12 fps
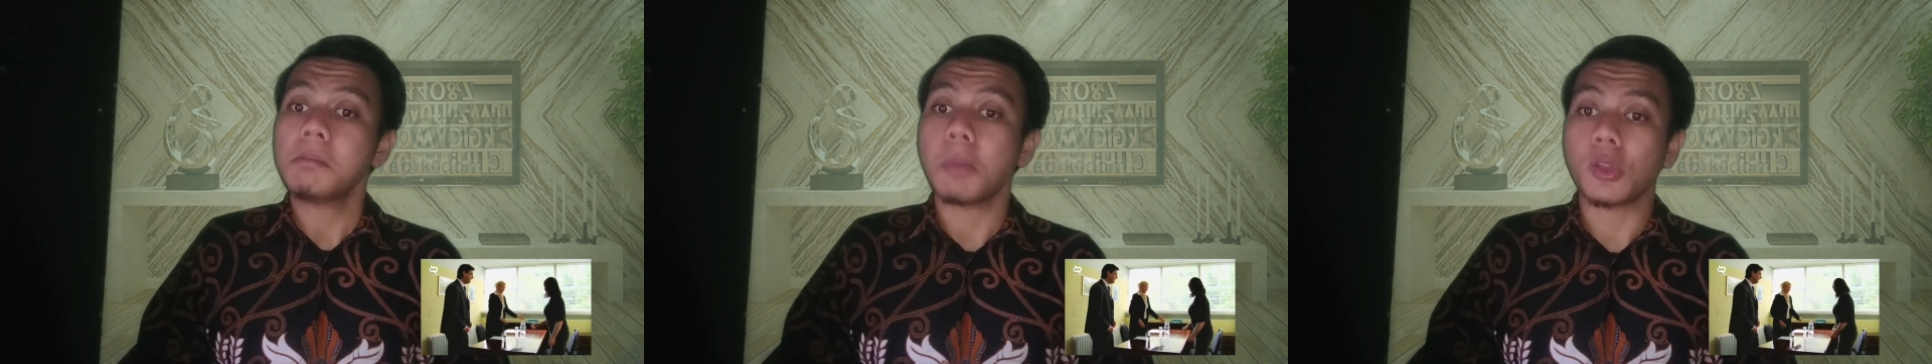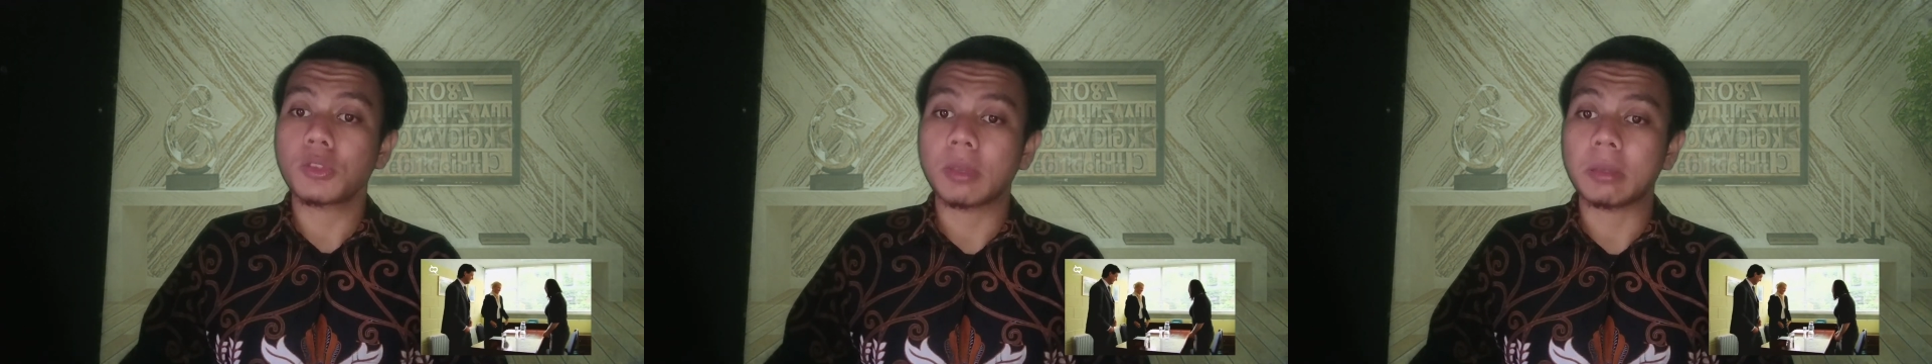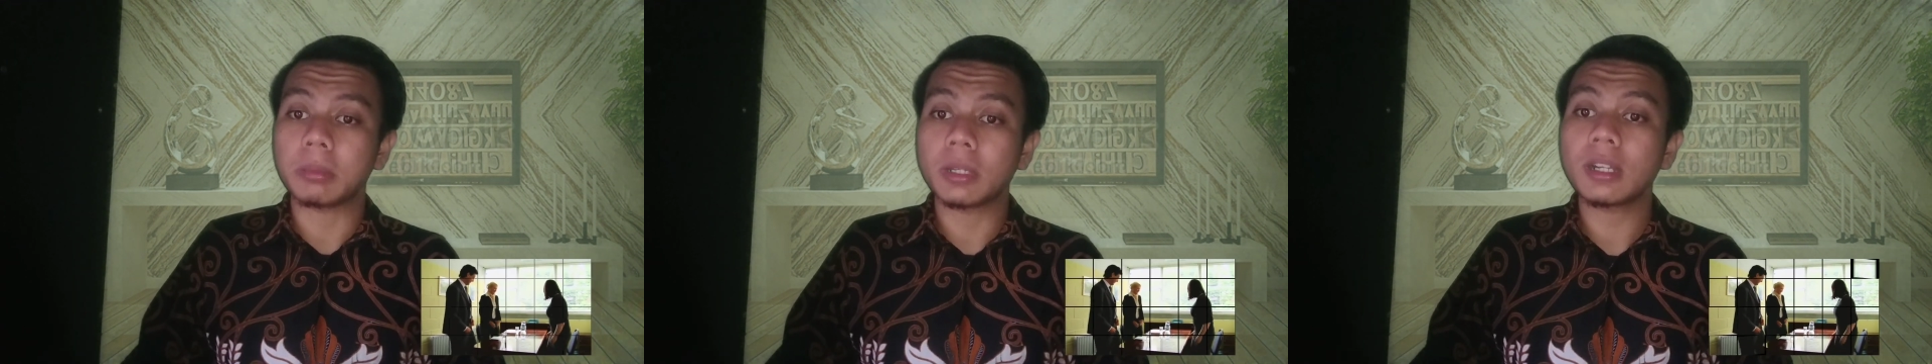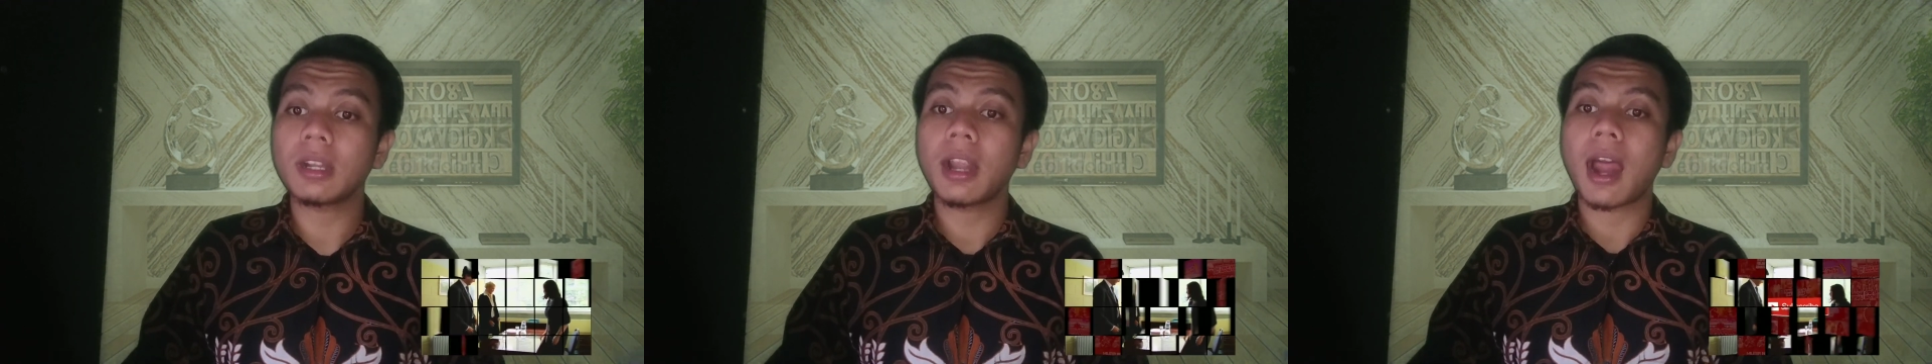Most
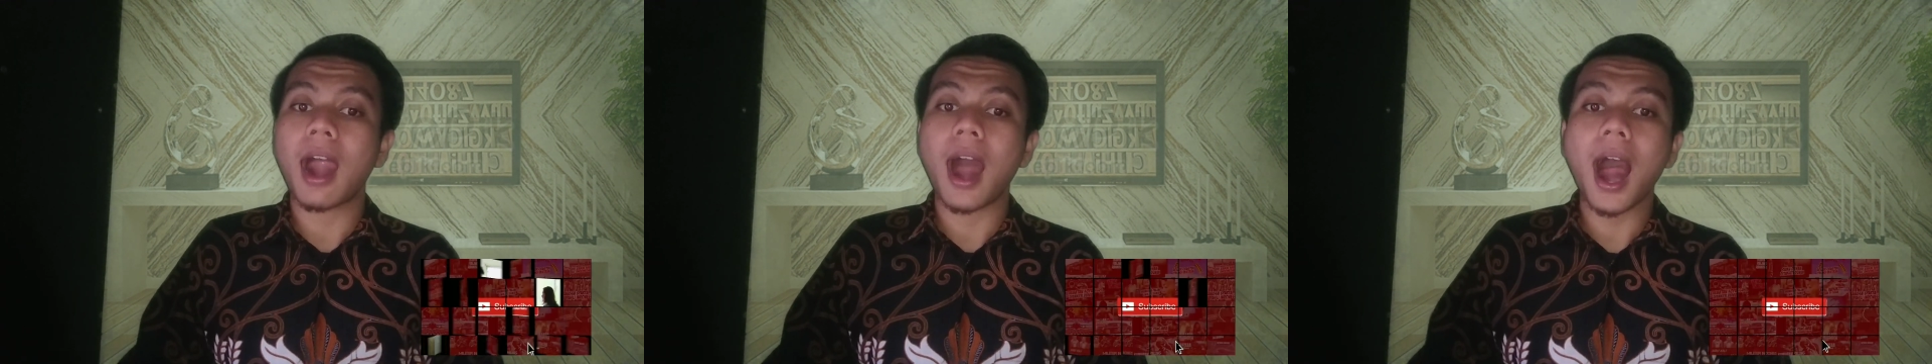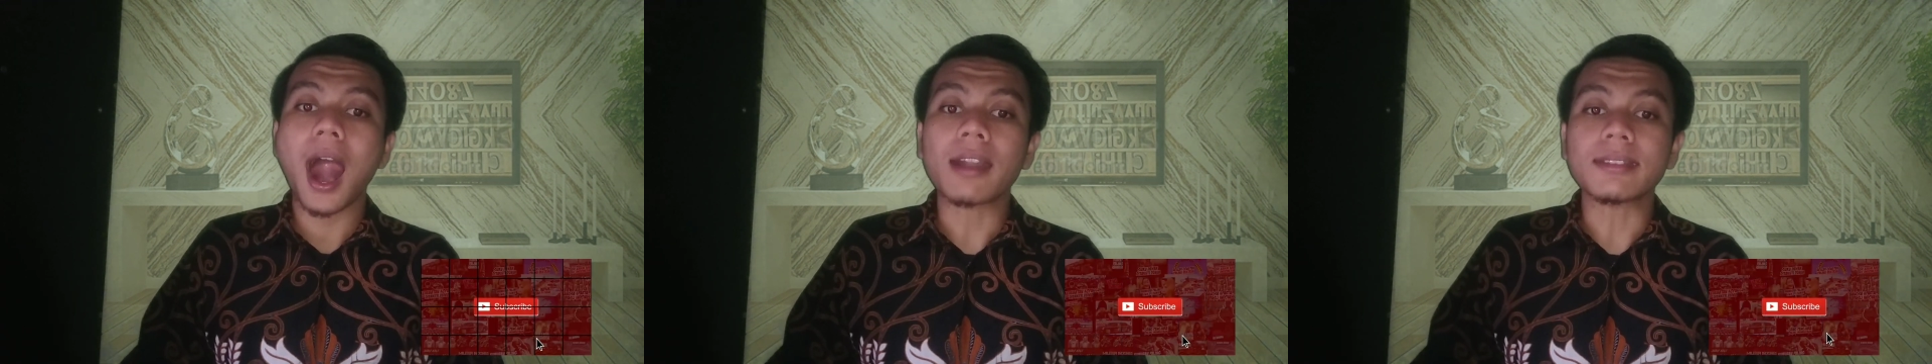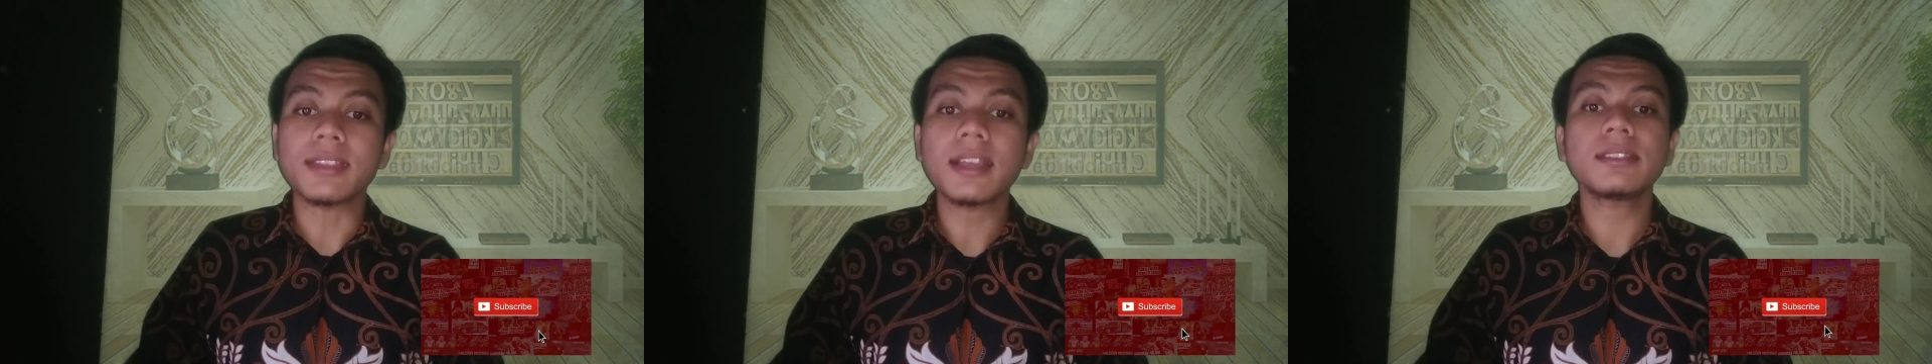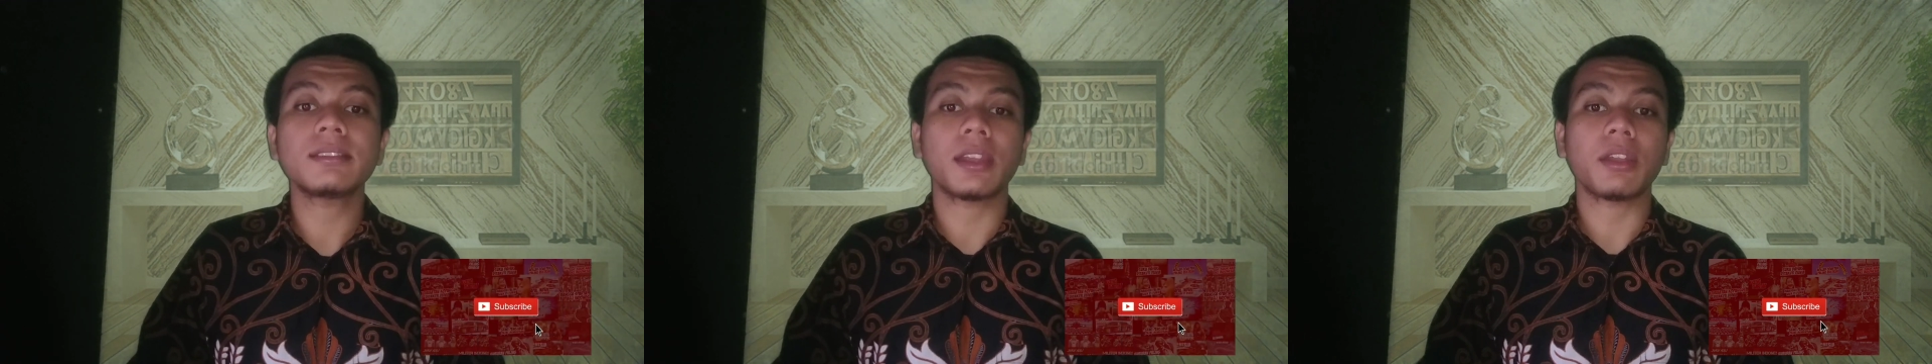people are just